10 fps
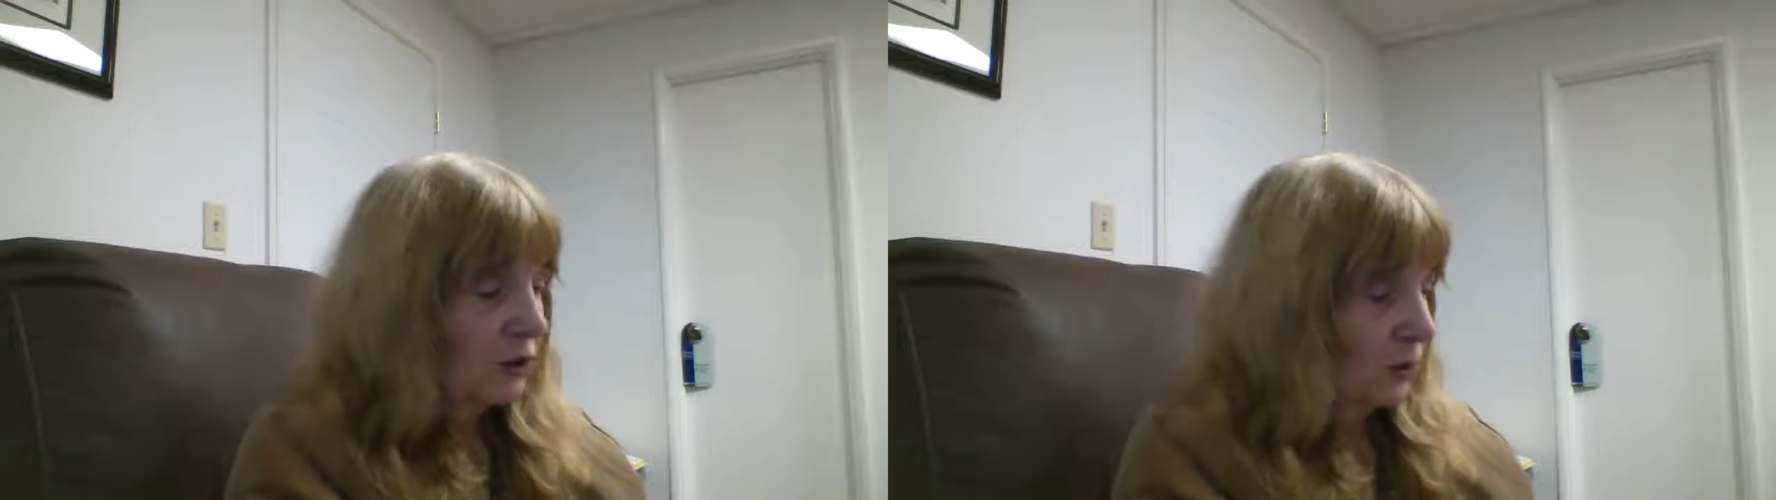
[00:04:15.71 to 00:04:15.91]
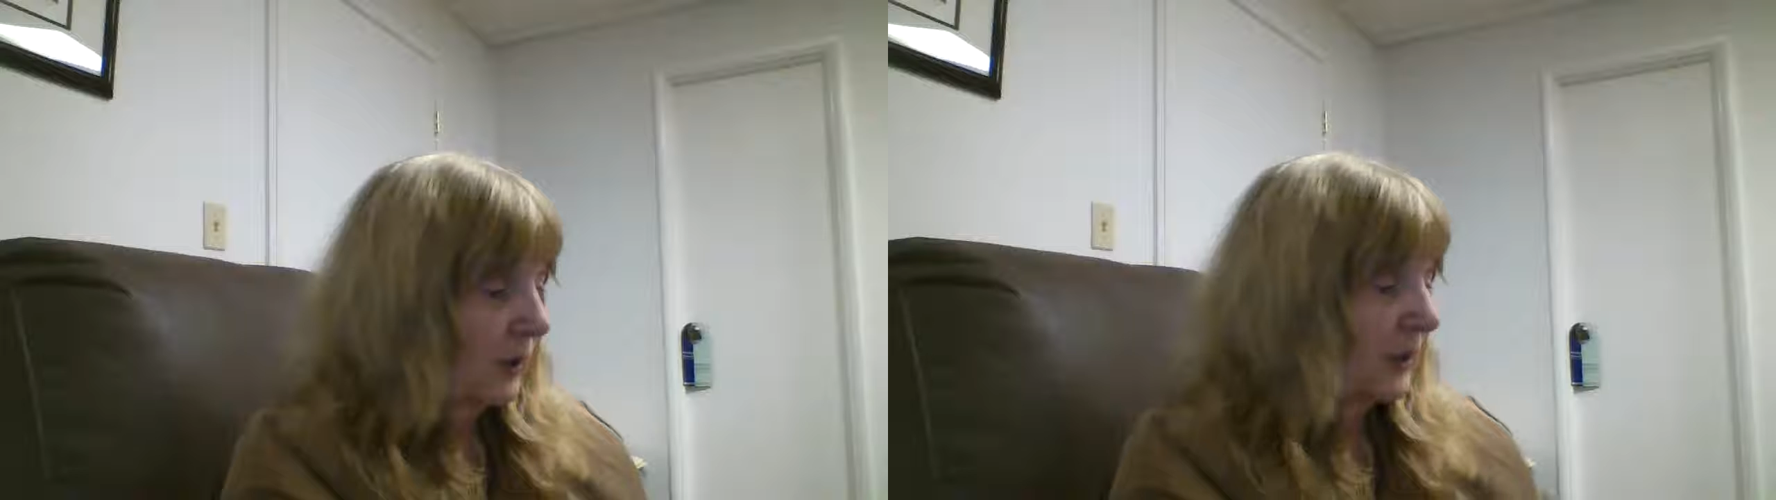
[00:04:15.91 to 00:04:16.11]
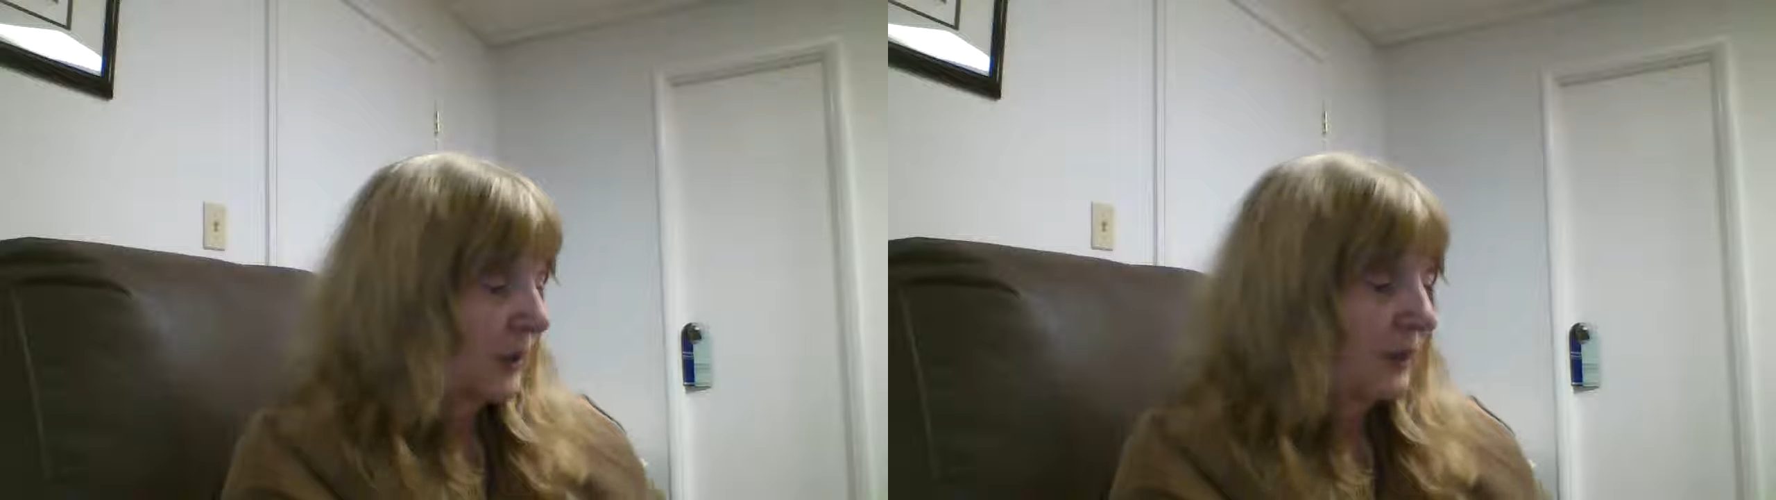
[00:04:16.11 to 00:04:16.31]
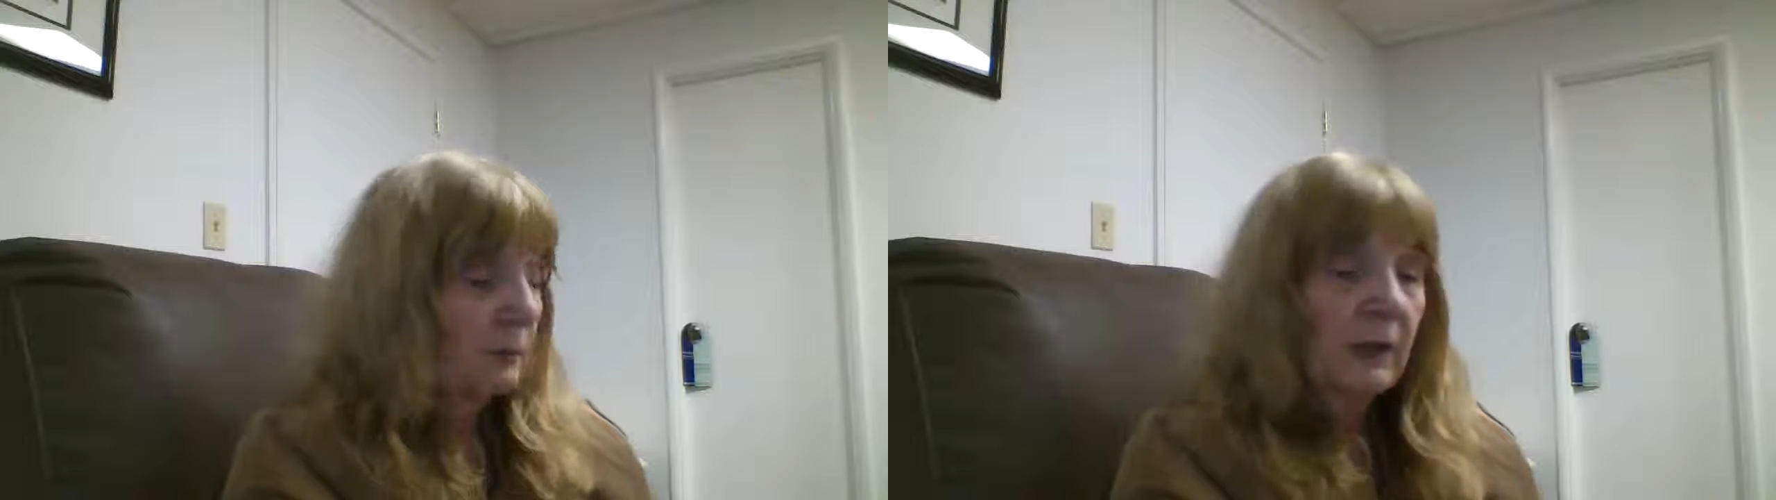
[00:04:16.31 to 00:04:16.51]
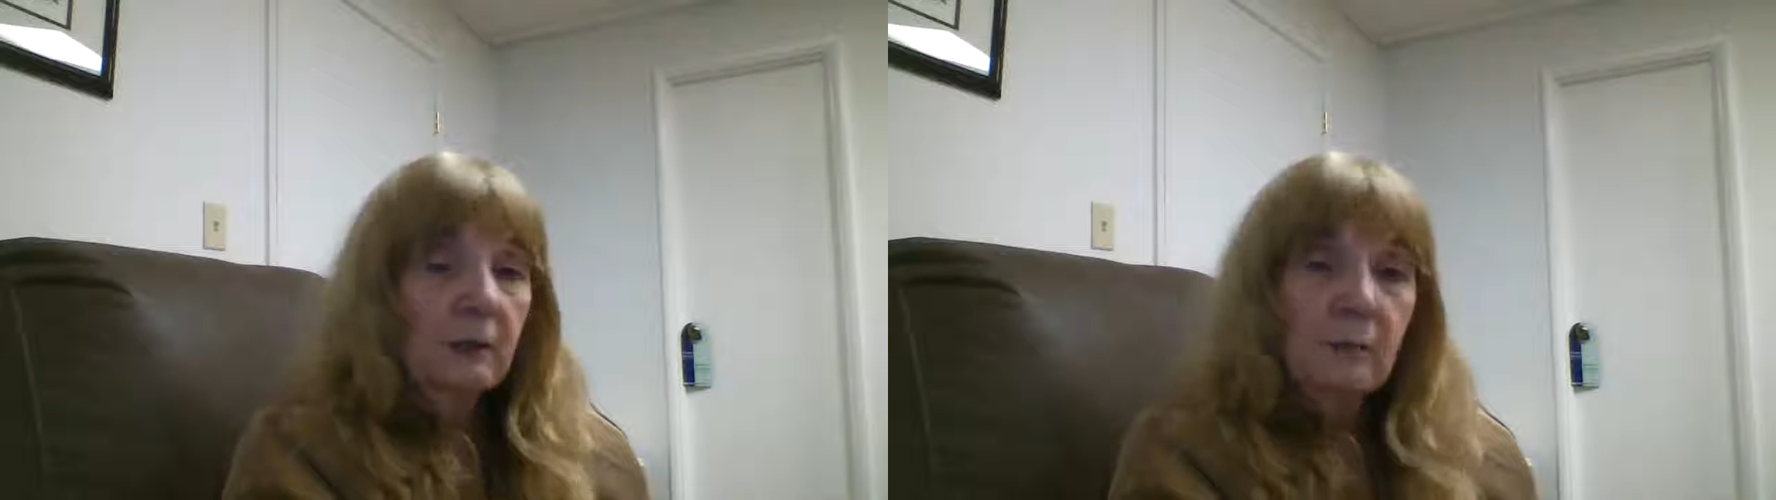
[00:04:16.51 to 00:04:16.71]
choices
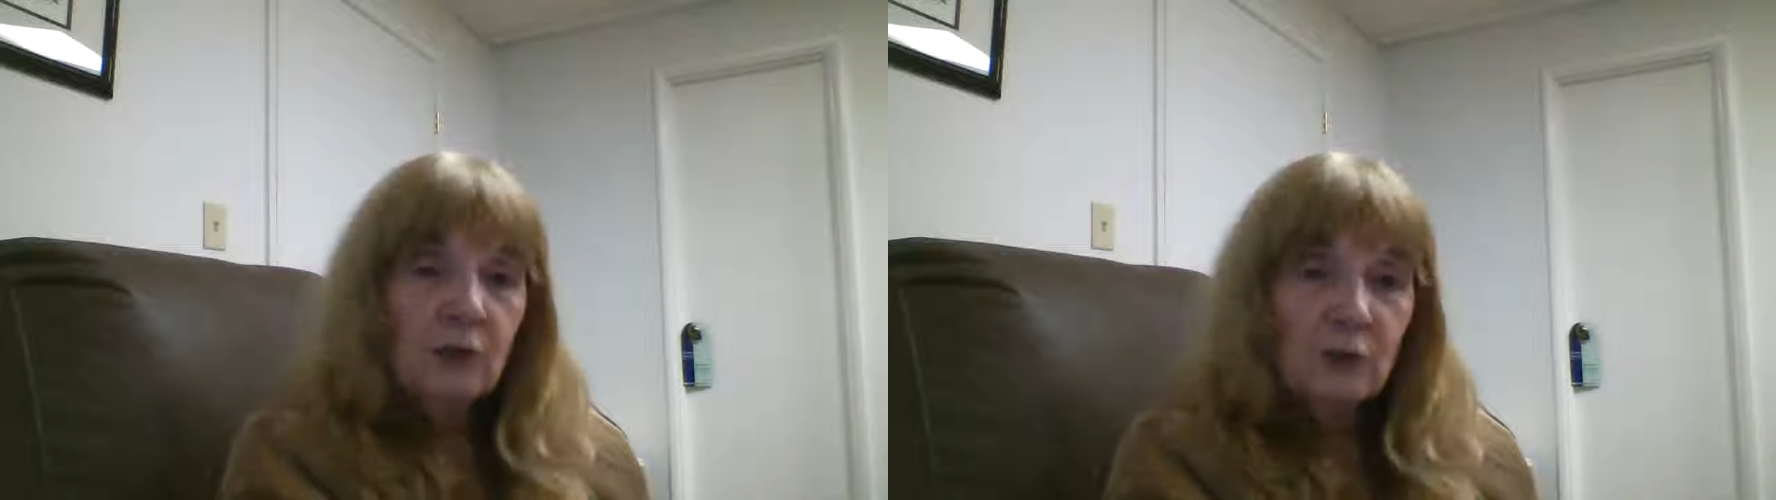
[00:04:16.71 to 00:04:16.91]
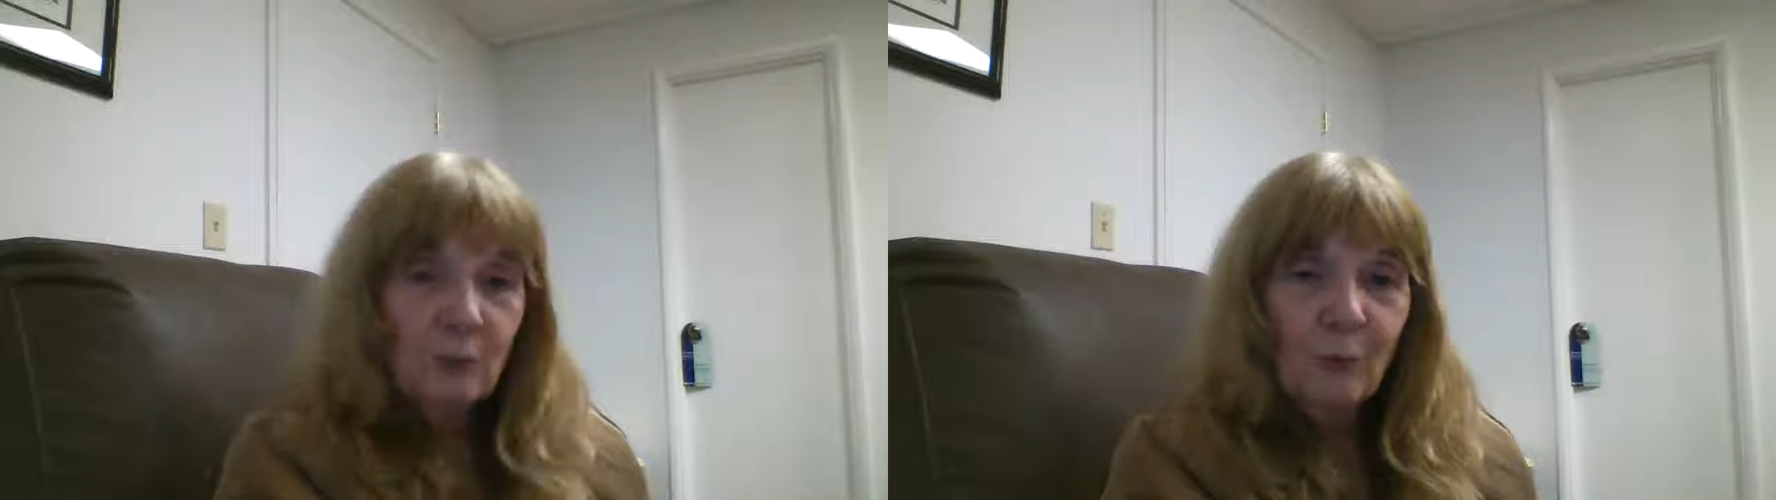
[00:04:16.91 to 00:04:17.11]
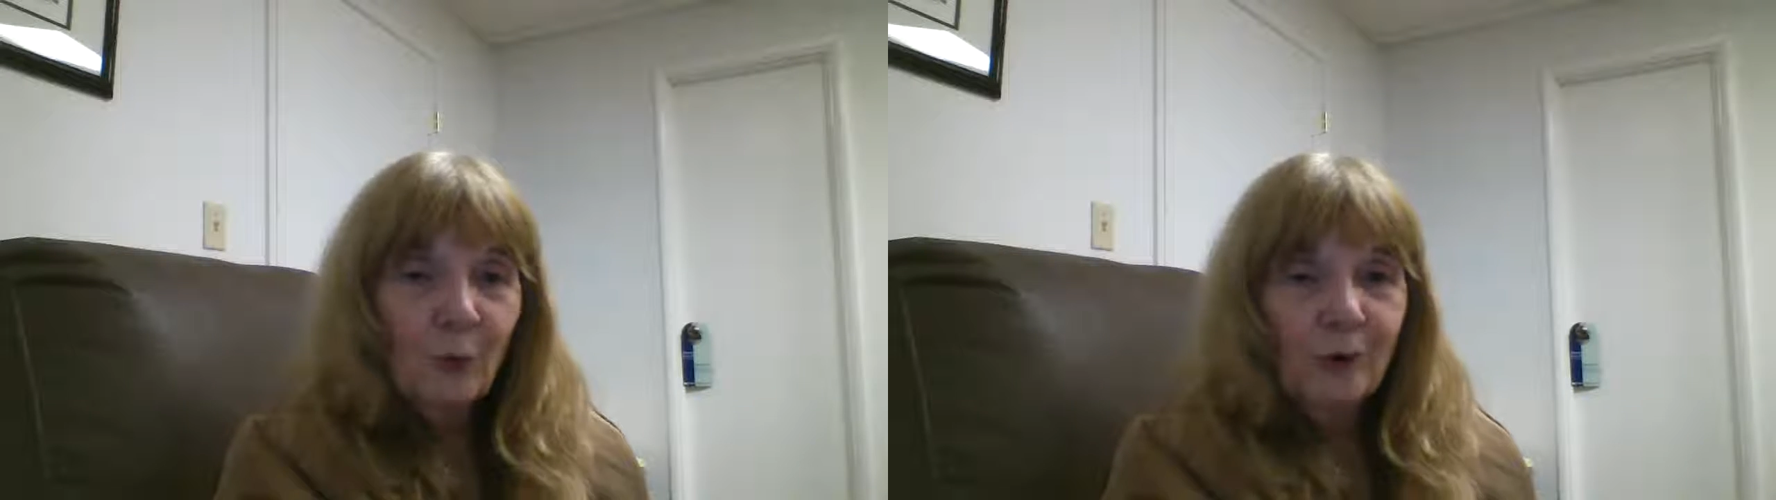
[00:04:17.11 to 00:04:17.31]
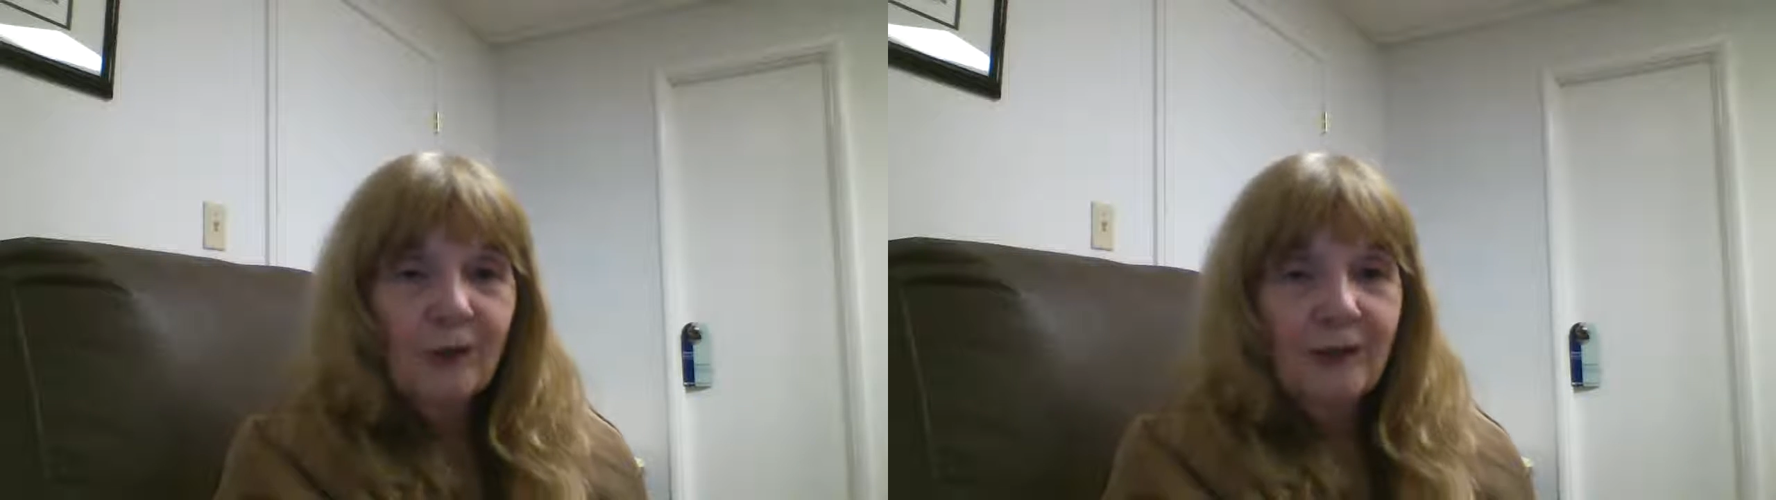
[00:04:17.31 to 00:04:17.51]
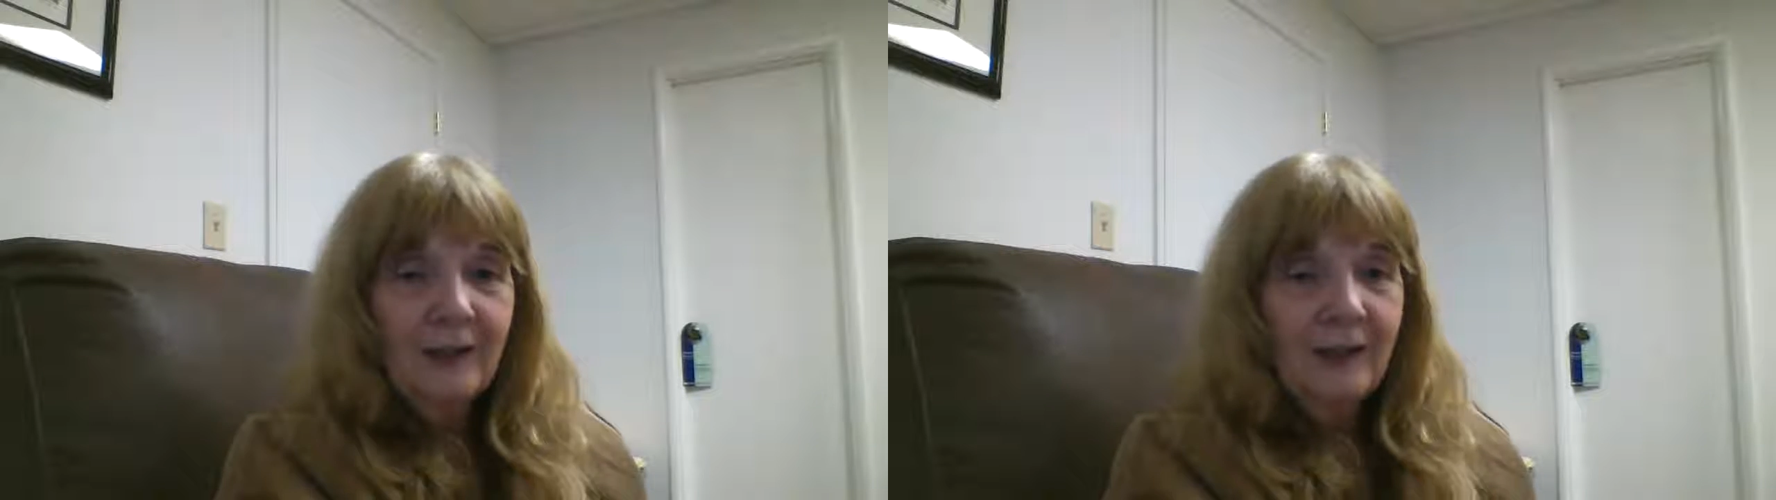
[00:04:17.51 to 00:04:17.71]
being much more